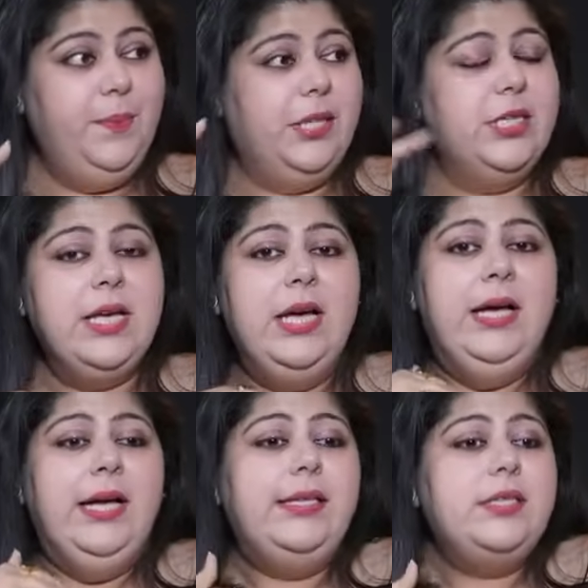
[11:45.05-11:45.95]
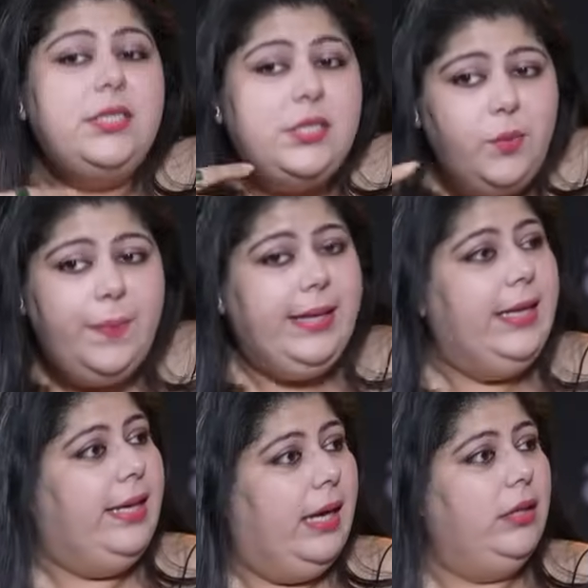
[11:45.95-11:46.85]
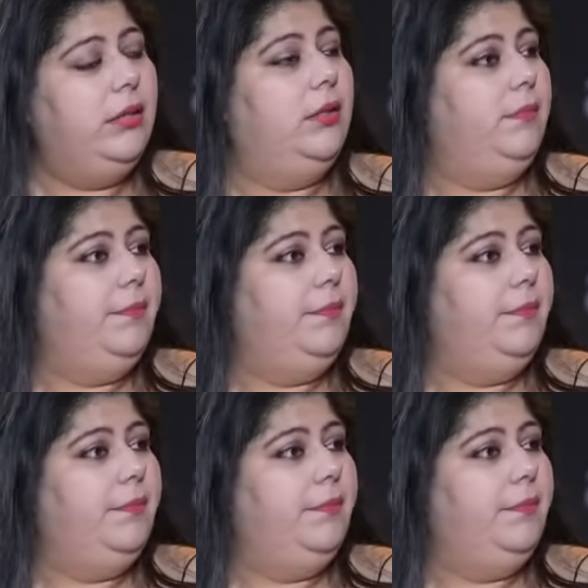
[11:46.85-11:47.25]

Because there's so many young